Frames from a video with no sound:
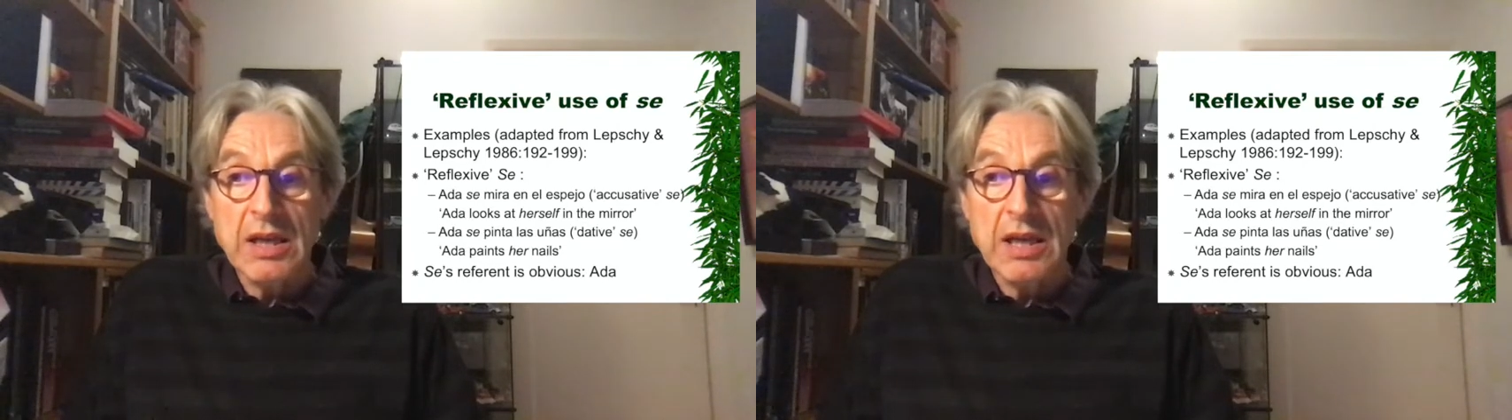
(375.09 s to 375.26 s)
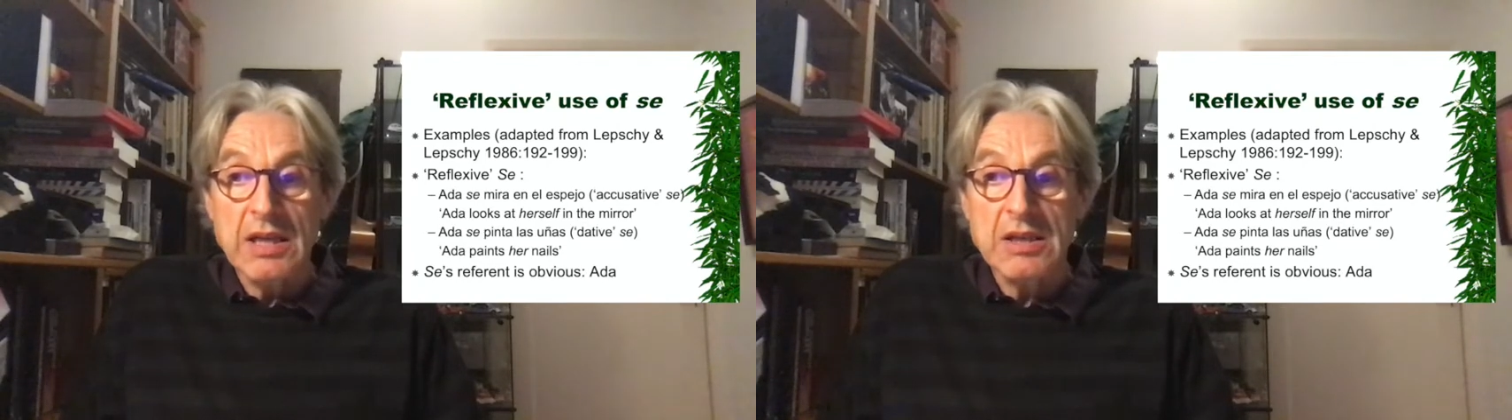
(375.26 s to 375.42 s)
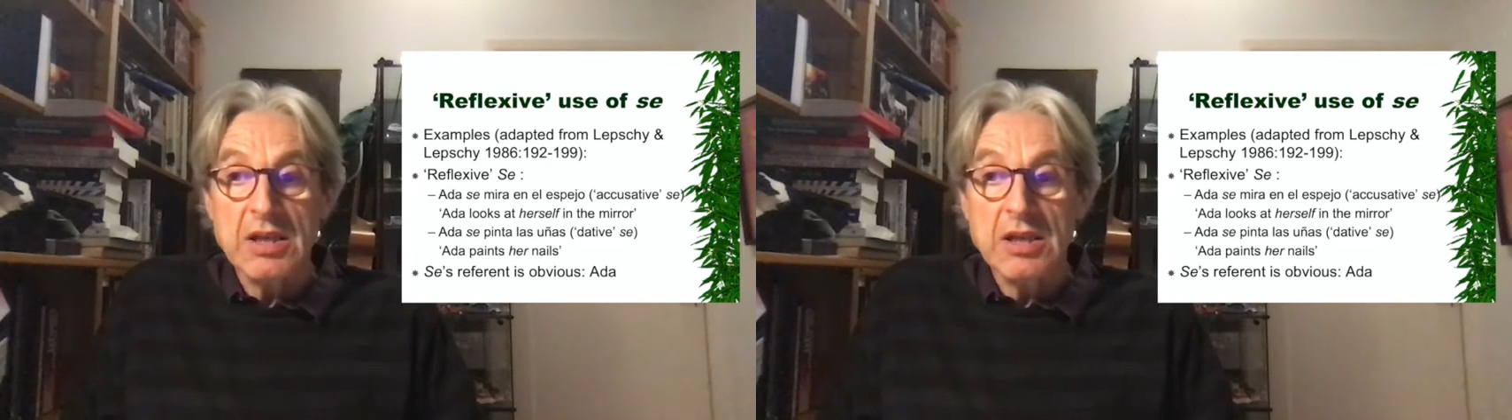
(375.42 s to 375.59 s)

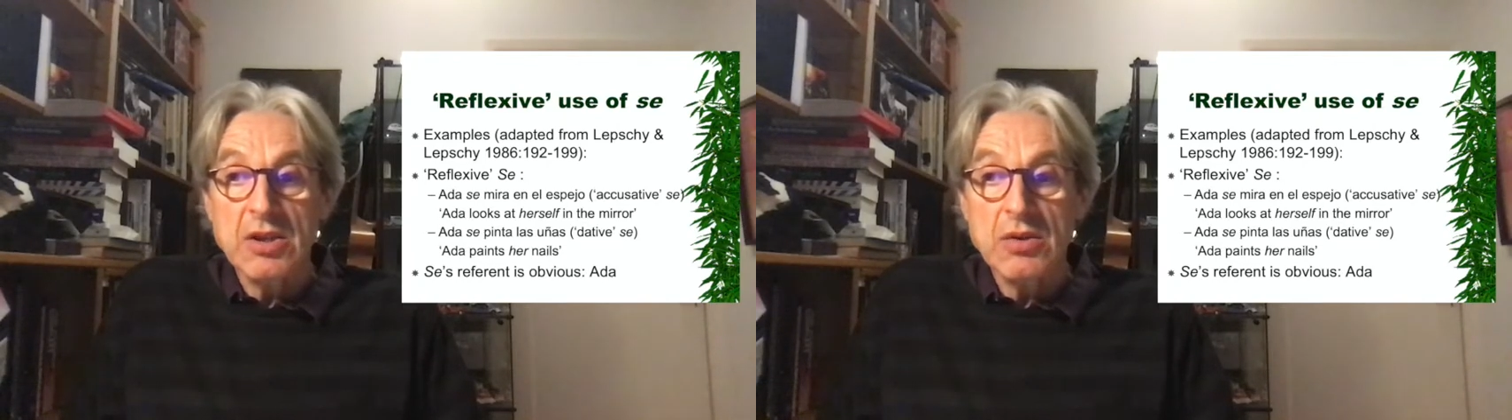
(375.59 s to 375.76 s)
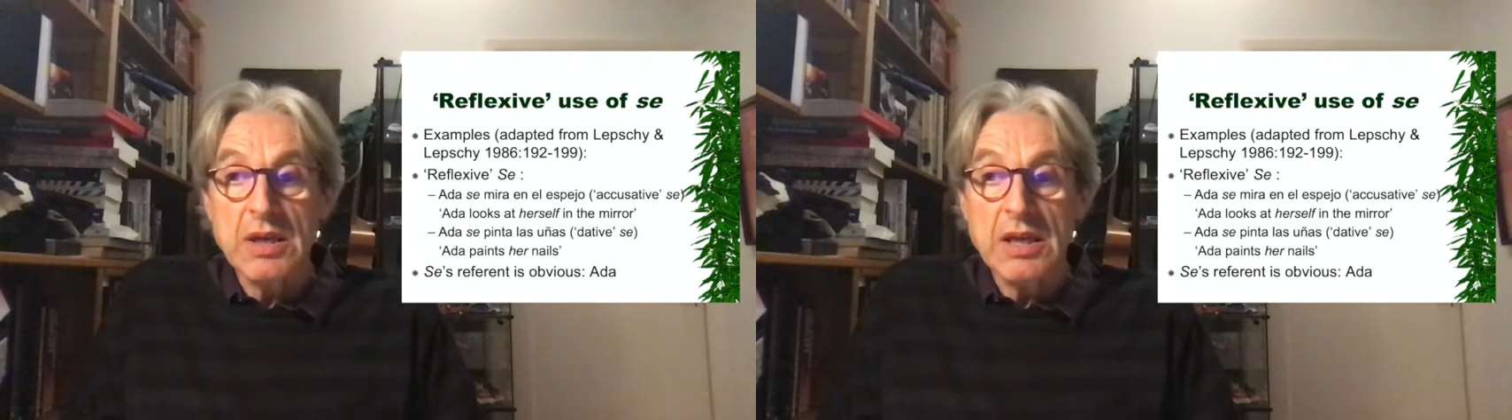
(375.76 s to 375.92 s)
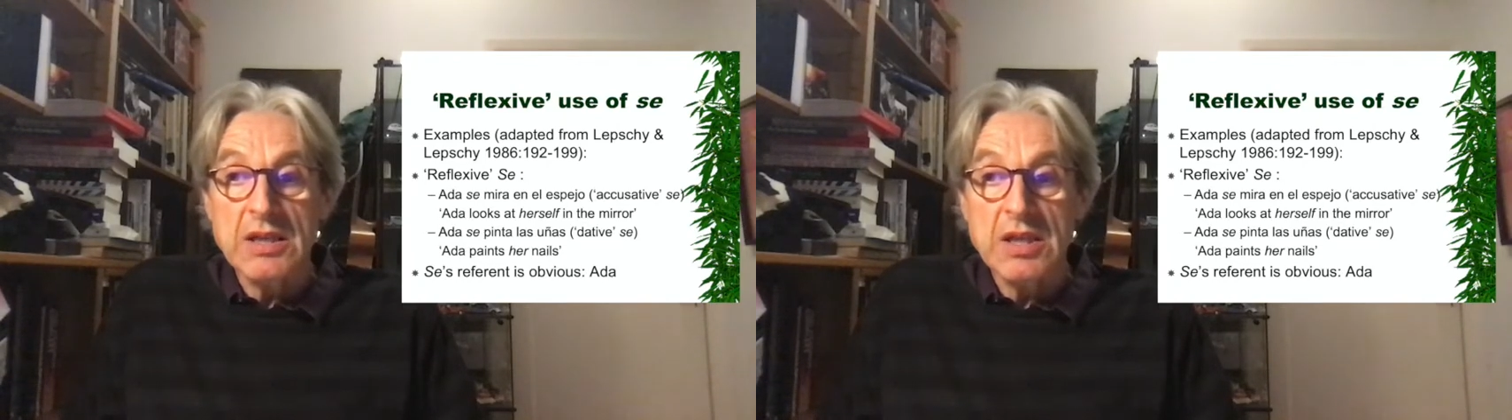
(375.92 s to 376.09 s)
is
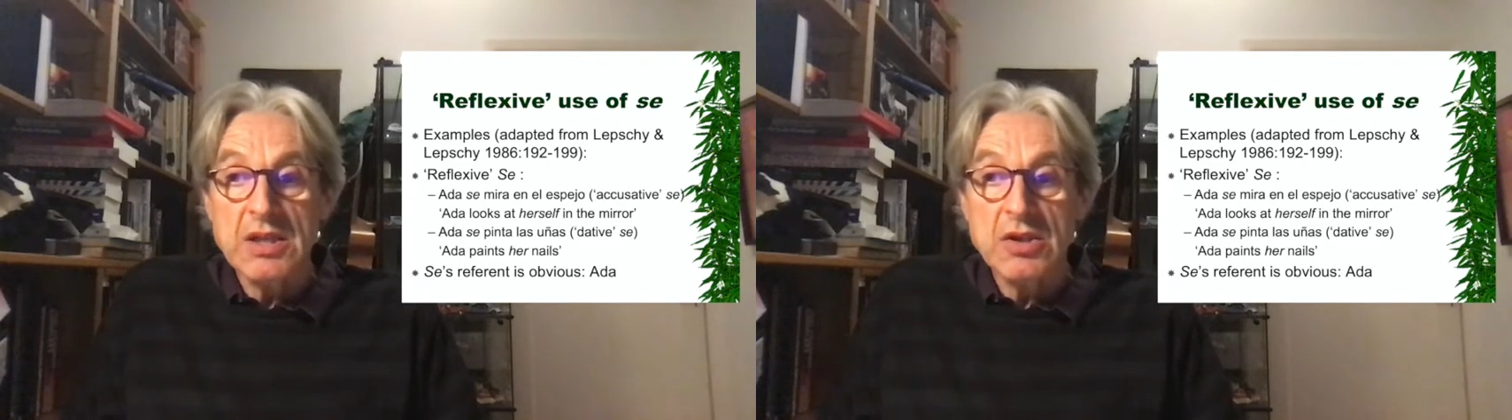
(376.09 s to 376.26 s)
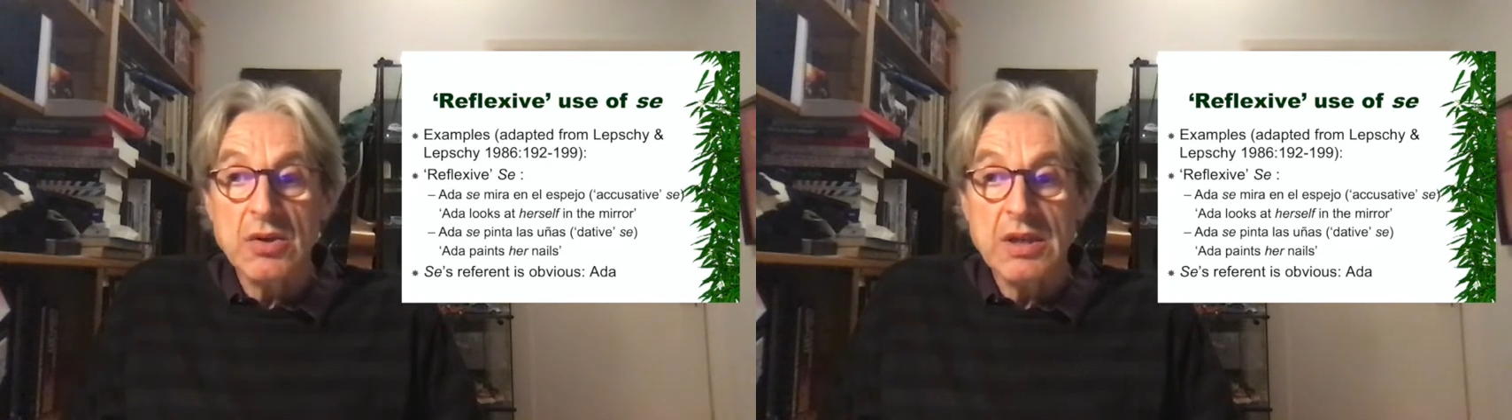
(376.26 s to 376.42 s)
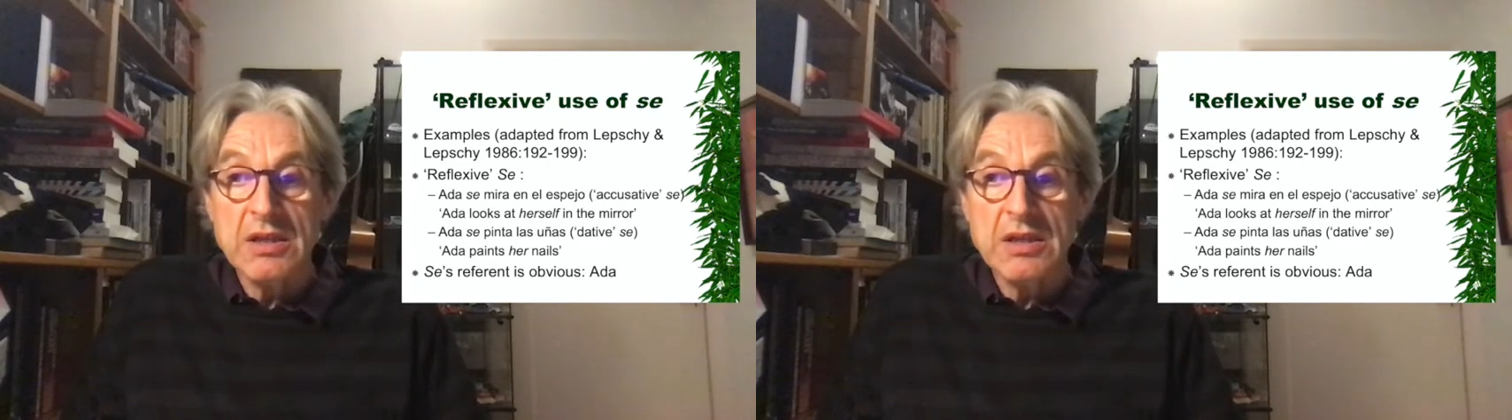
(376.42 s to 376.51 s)
she's doing